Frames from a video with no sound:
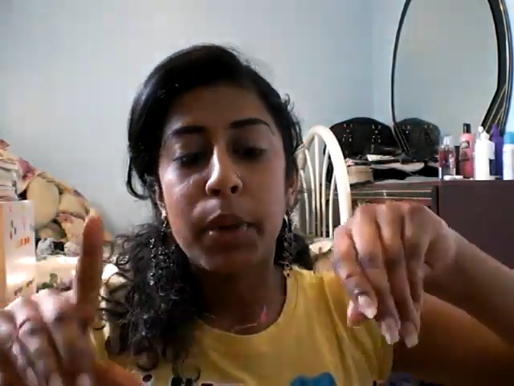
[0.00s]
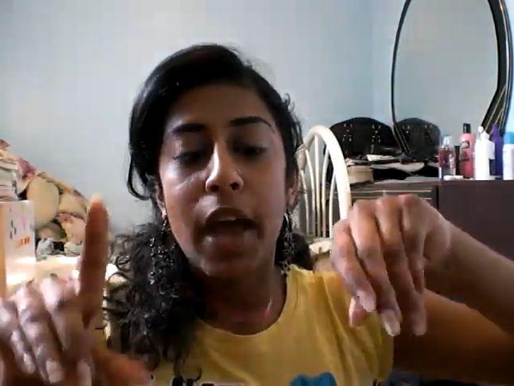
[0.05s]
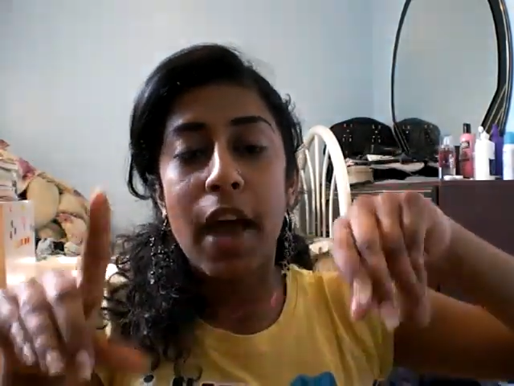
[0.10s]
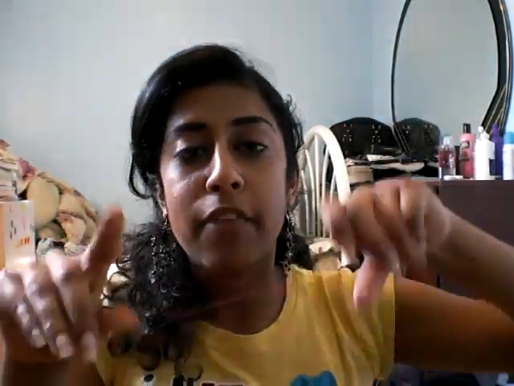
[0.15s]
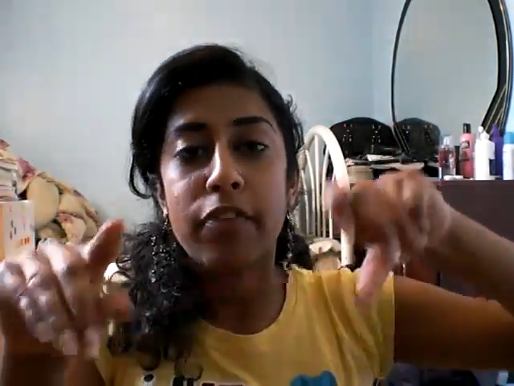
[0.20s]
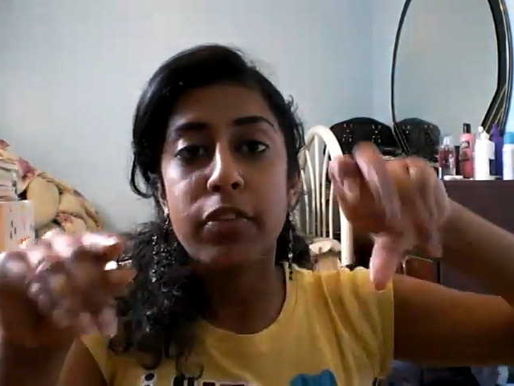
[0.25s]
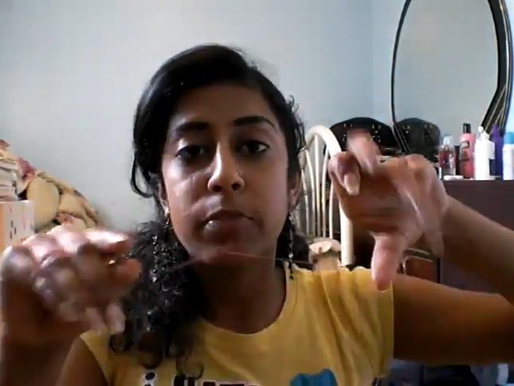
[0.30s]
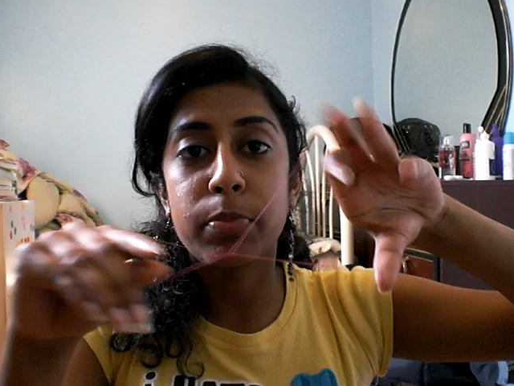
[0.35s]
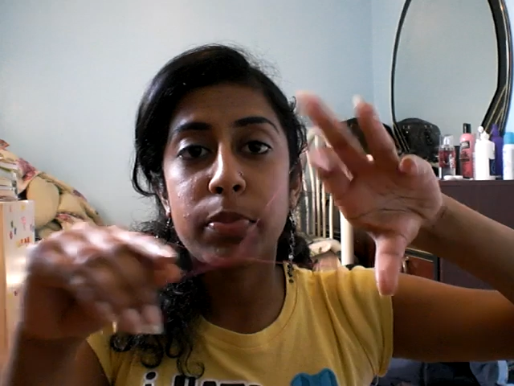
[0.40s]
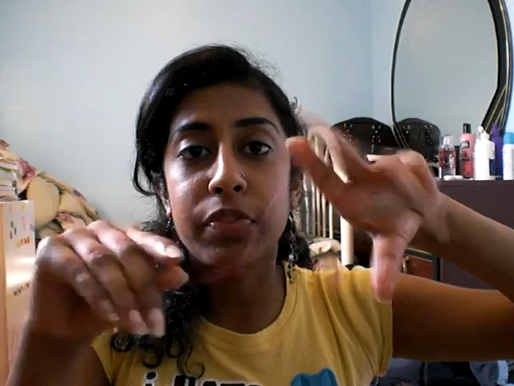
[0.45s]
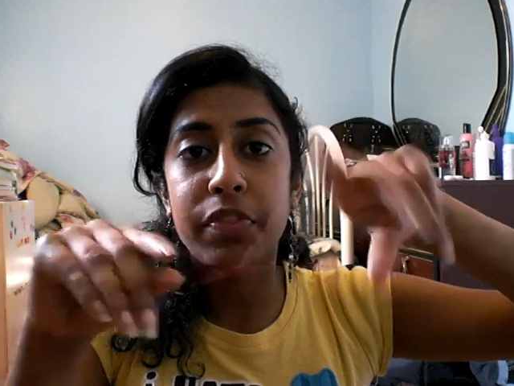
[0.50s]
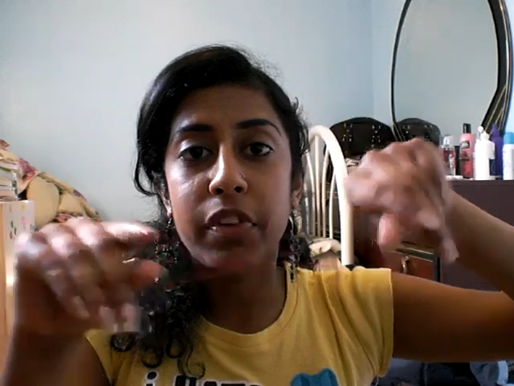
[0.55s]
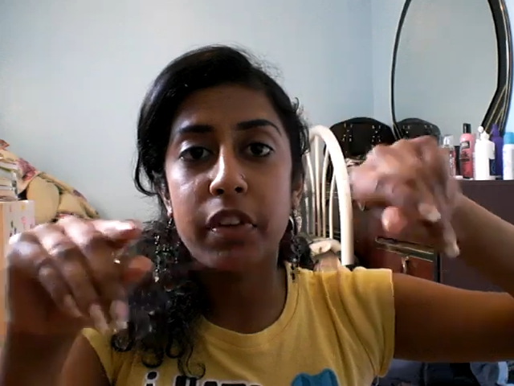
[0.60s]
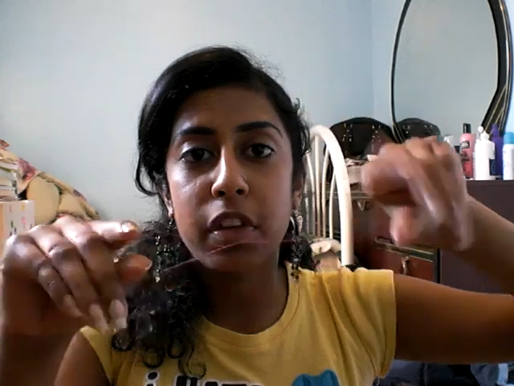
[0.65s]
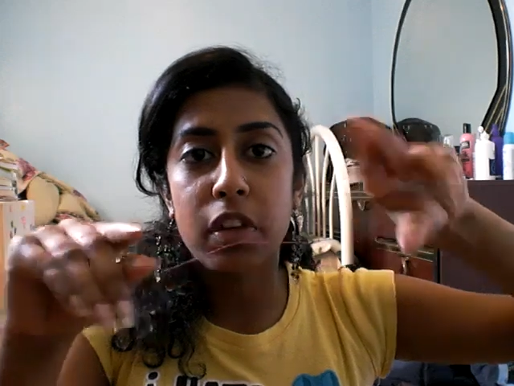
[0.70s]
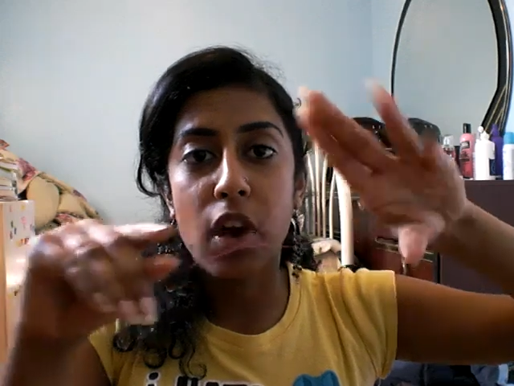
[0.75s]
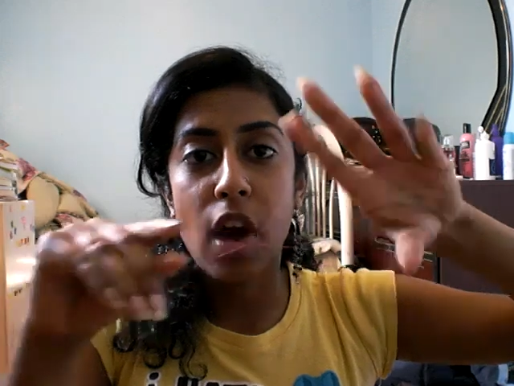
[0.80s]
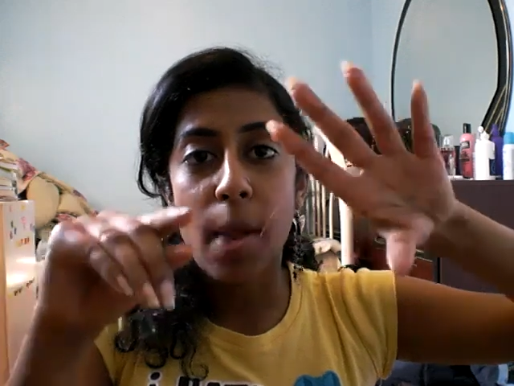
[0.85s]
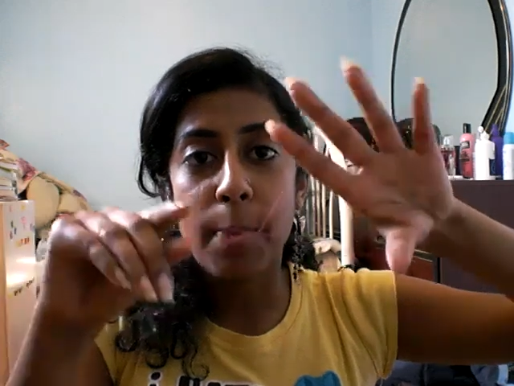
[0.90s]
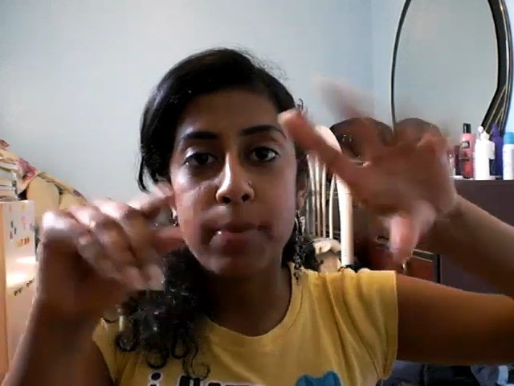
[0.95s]
have to move with
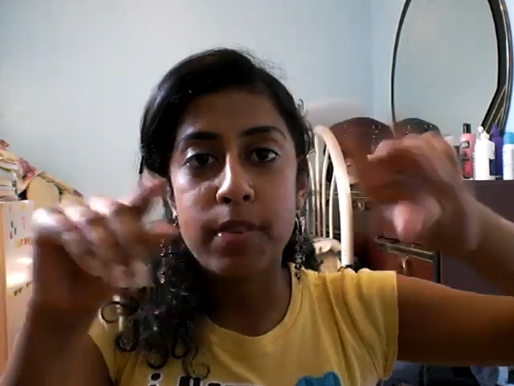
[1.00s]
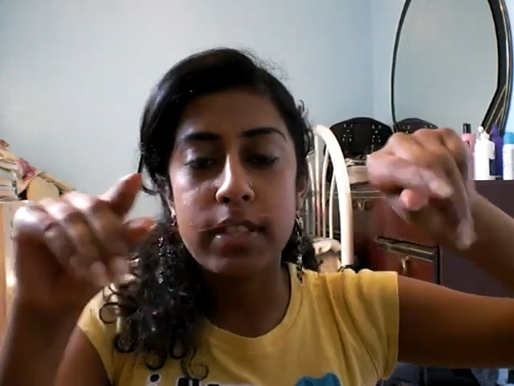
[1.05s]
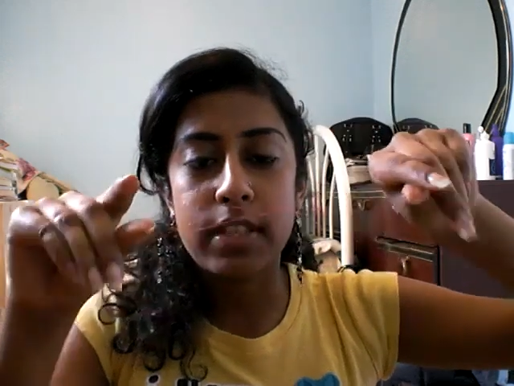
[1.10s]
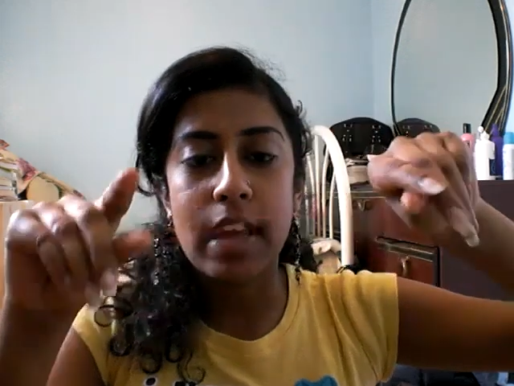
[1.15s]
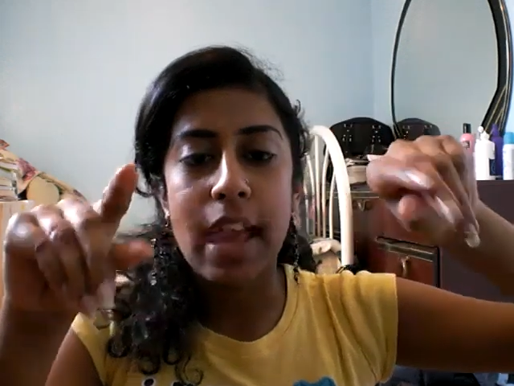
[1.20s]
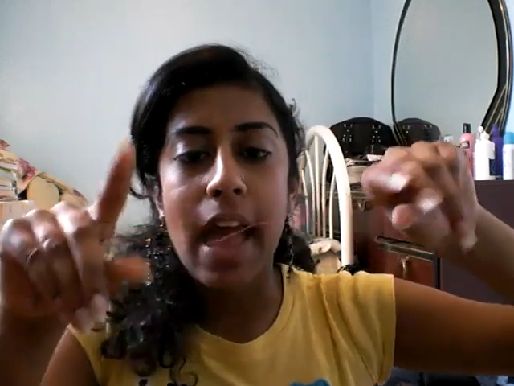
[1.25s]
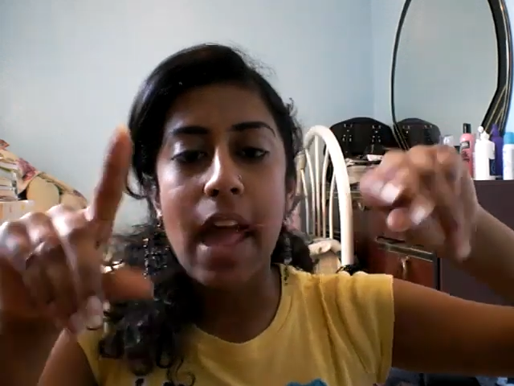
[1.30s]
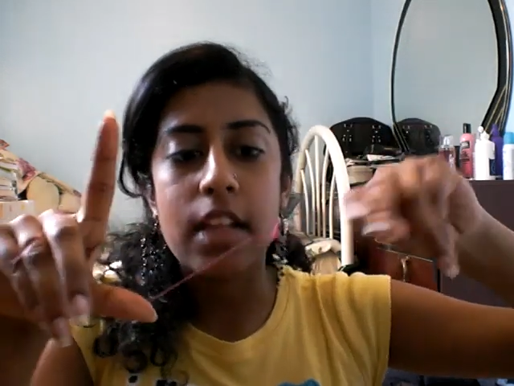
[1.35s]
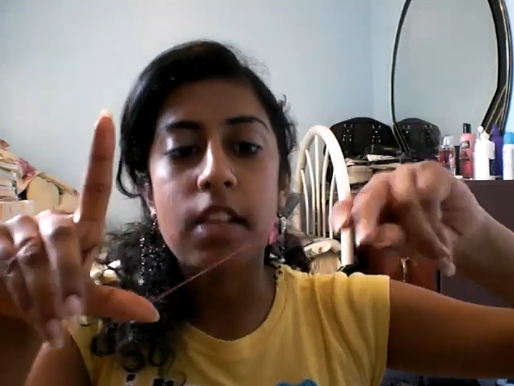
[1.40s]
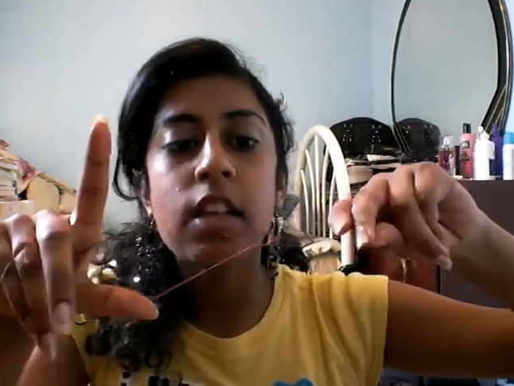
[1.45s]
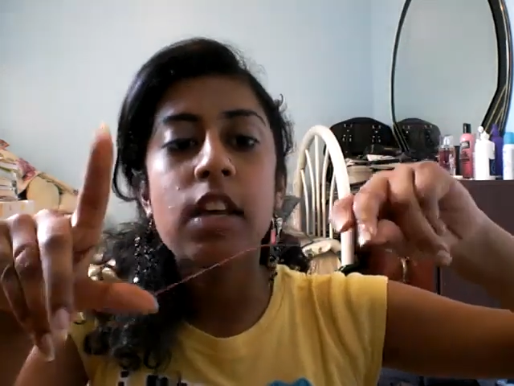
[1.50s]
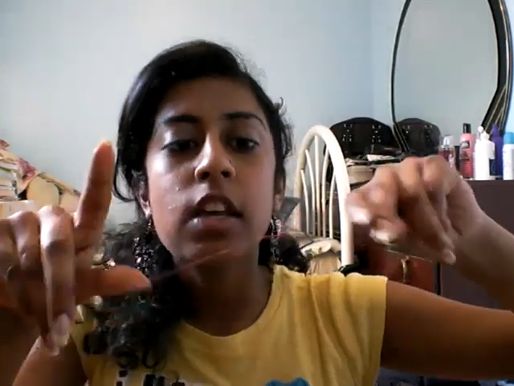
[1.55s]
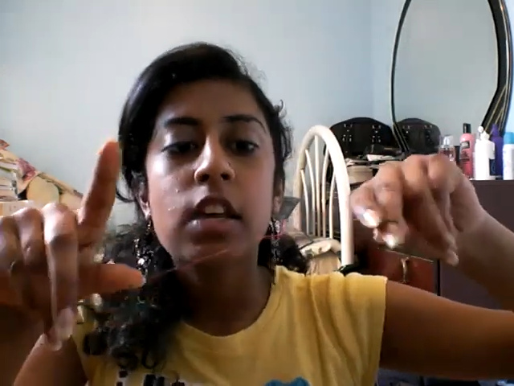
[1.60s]
your opposite hand.